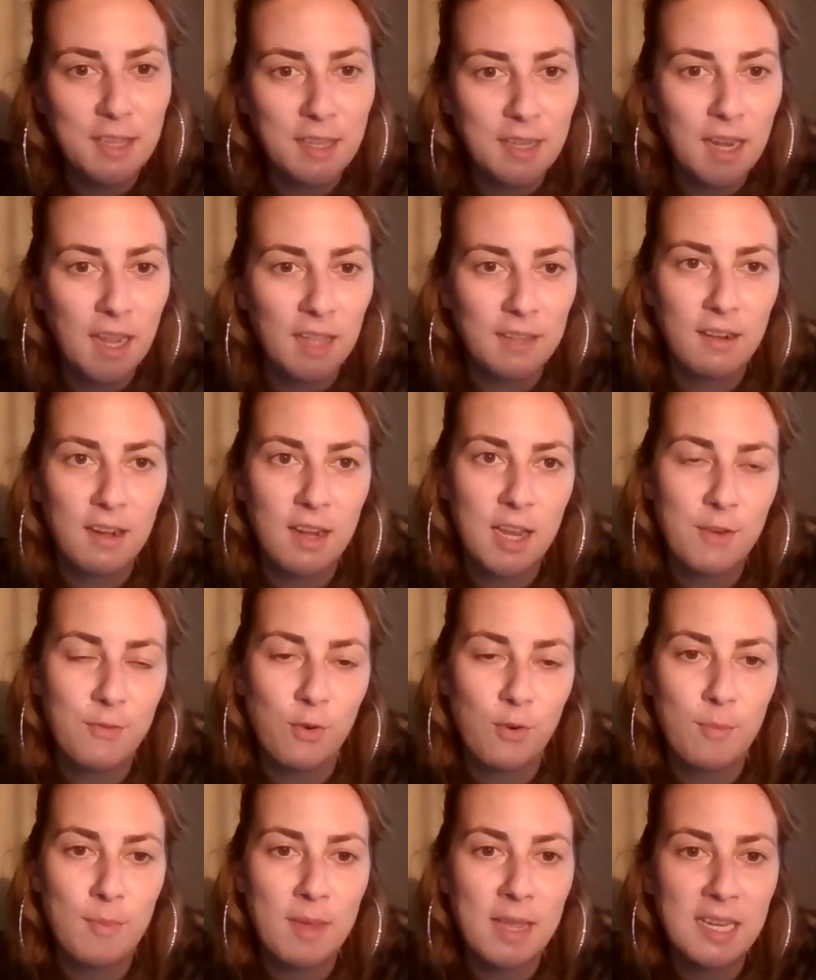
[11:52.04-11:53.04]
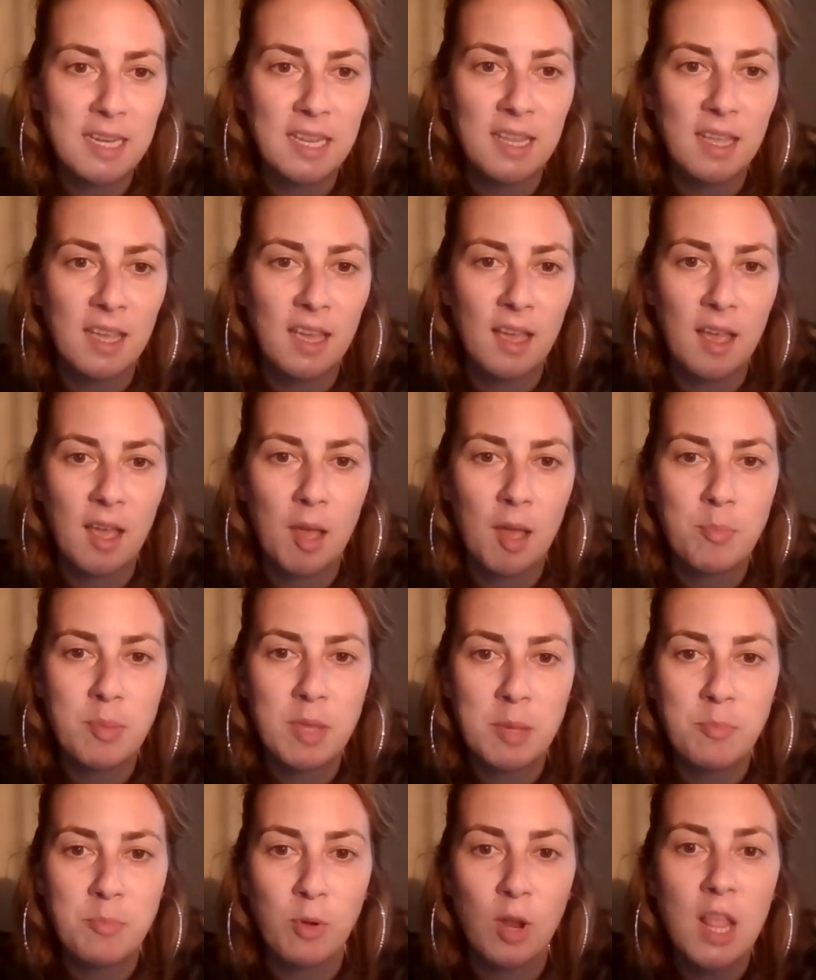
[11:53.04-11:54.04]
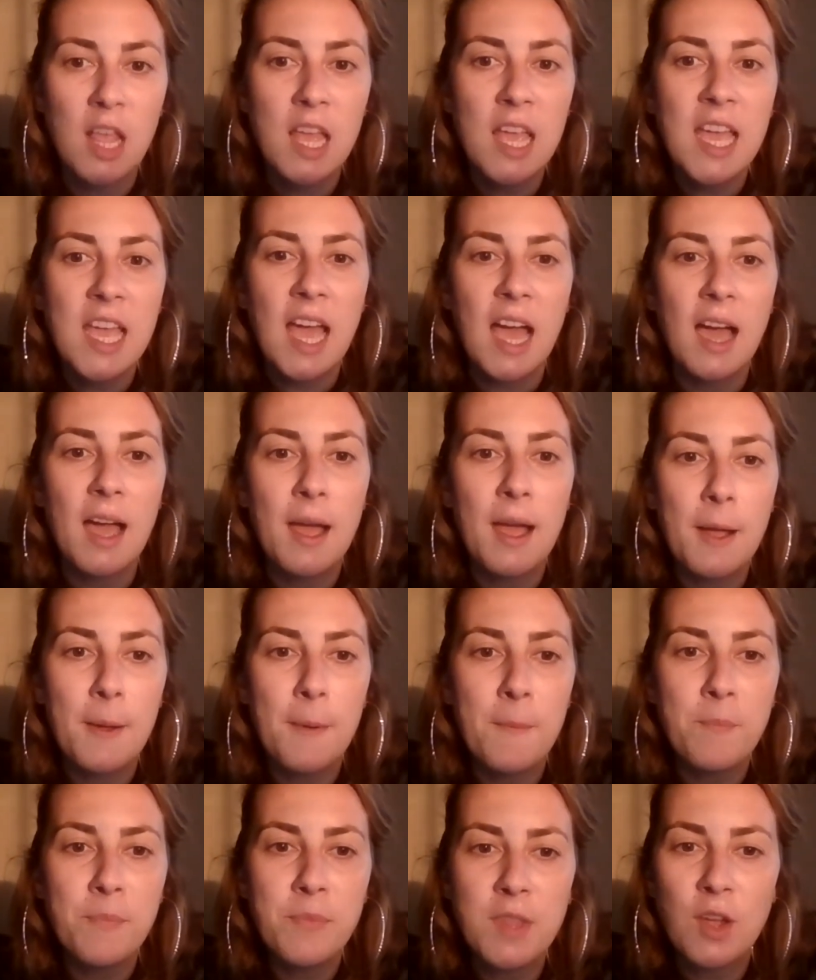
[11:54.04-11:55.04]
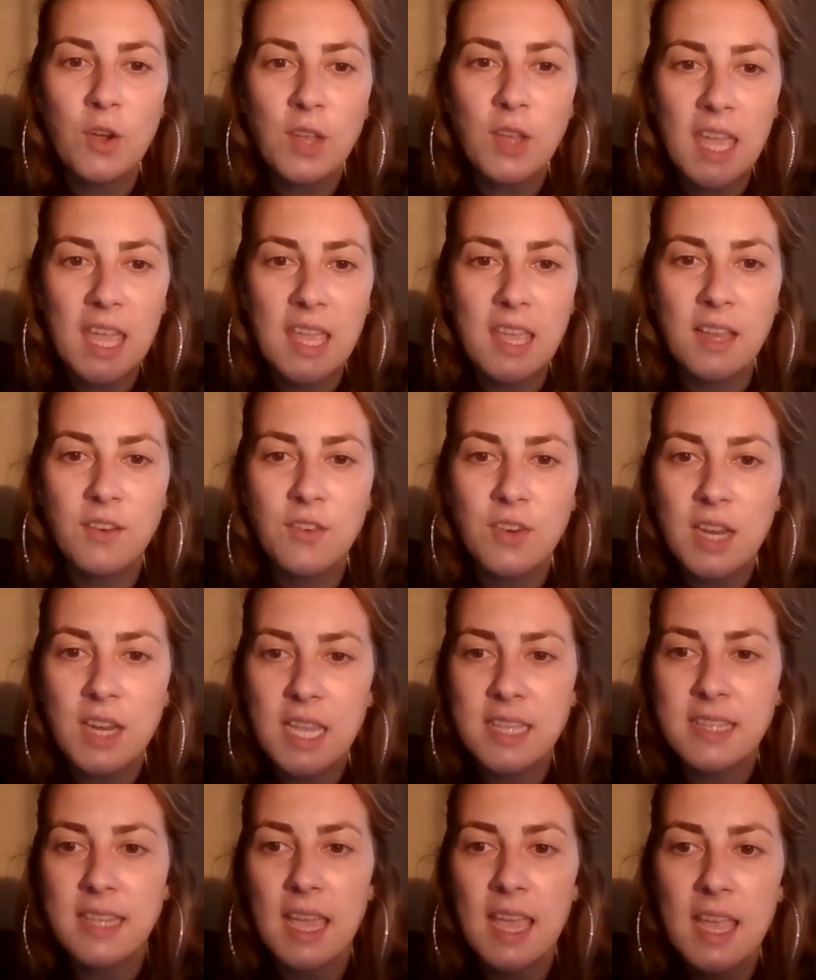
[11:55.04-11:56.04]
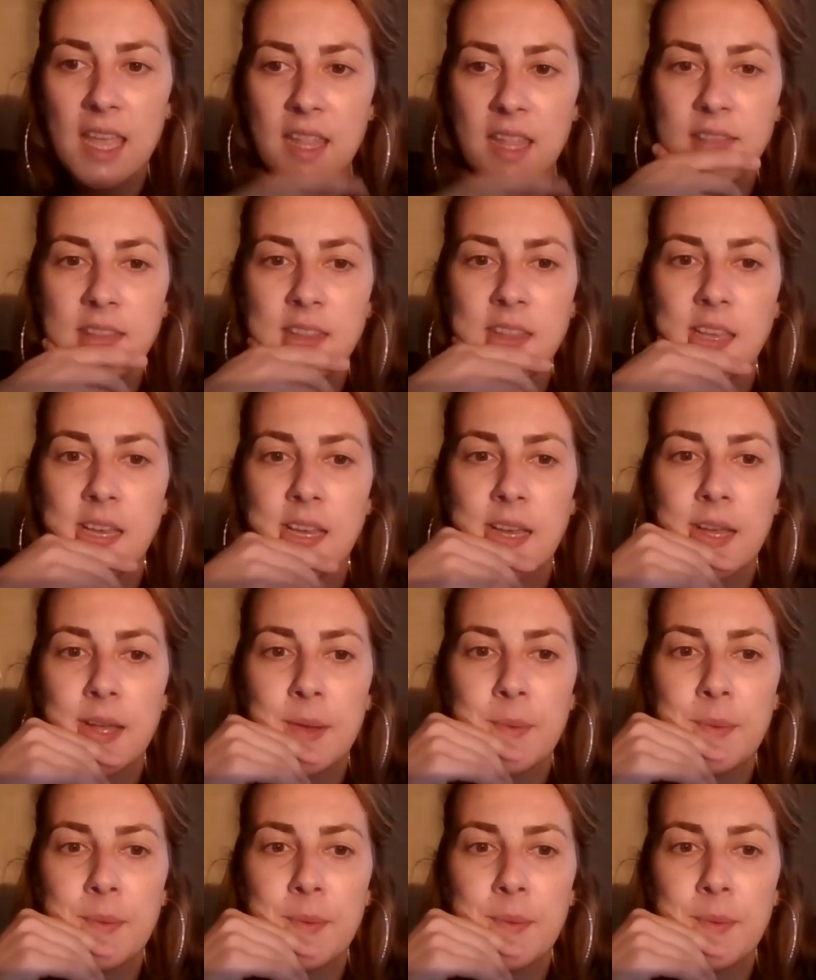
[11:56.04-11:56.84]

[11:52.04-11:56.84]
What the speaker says: I think, not clear for many people. Okay, great. And